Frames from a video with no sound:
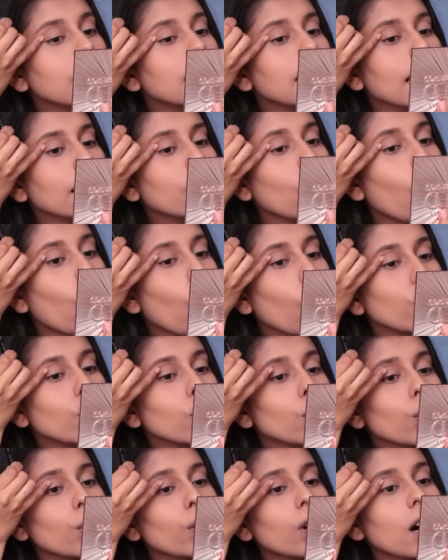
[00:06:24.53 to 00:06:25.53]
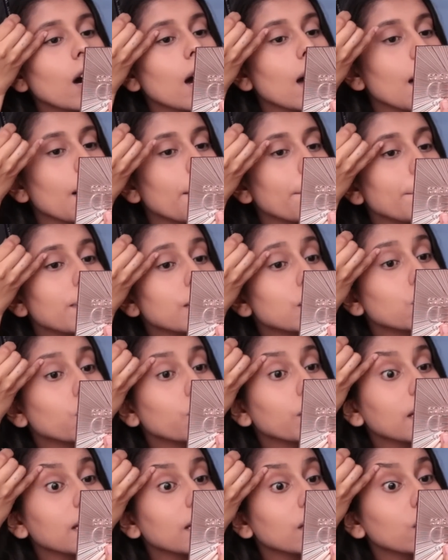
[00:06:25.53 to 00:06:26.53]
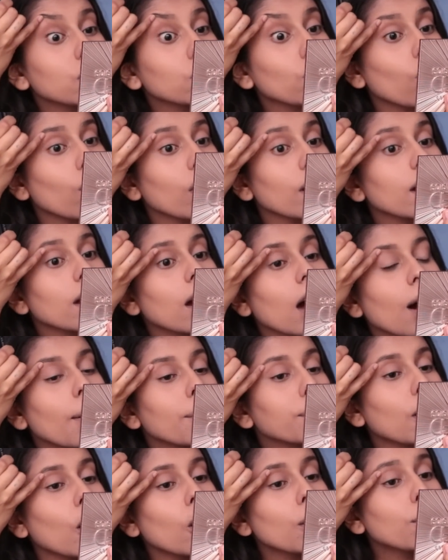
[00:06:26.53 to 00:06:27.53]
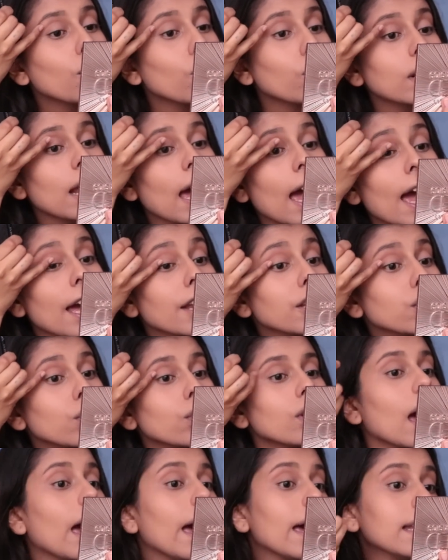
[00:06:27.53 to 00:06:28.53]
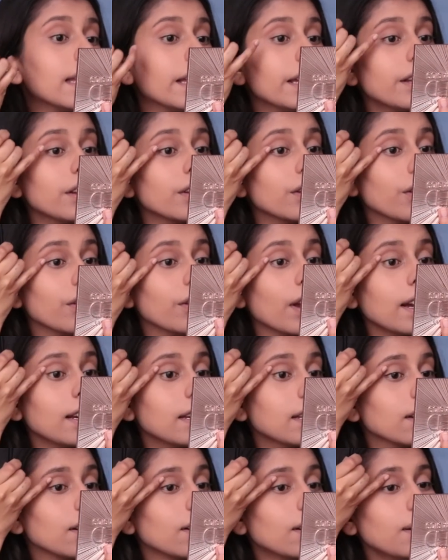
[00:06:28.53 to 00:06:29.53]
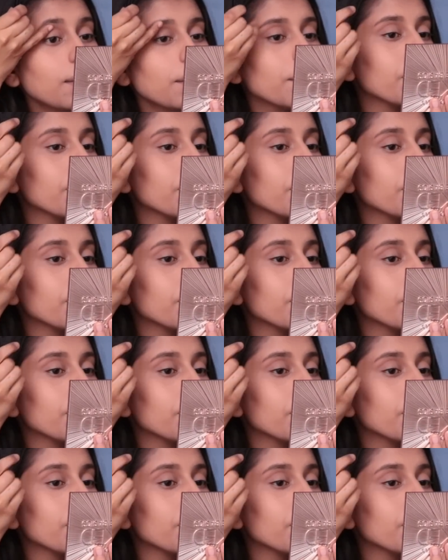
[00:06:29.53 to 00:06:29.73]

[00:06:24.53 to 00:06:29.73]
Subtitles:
like hollow between your brow bone and your eyelid right here.